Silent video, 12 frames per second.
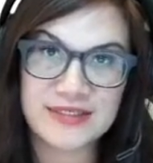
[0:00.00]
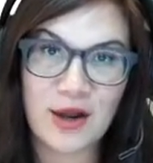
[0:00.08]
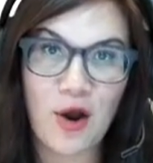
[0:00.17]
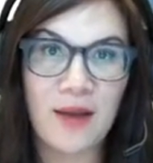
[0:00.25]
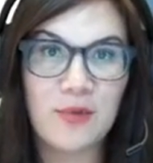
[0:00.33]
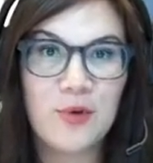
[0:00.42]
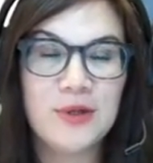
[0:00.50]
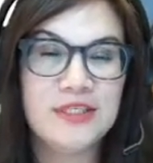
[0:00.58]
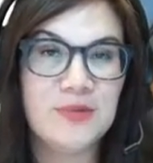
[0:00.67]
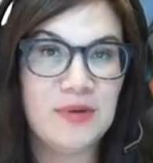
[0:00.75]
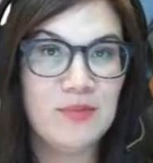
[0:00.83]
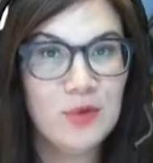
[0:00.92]
Now, I'm going
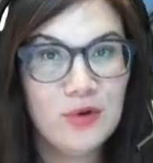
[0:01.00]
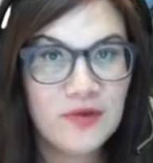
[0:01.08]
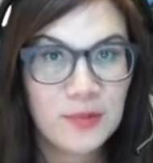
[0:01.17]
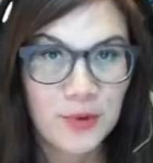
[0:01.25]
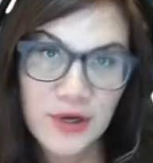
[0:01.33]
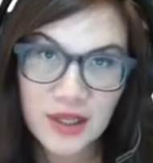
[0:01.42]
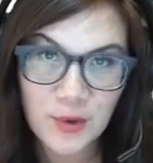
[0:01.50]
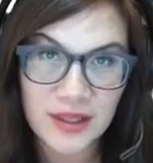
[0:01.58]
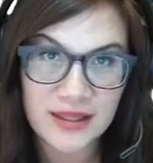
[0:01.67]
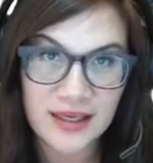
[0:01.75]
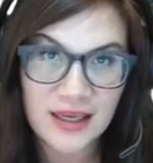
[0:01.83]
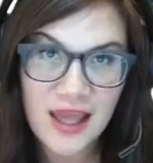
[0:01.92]
to be moving pretty
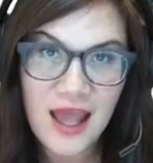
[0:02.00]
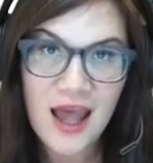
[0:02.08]
quickly.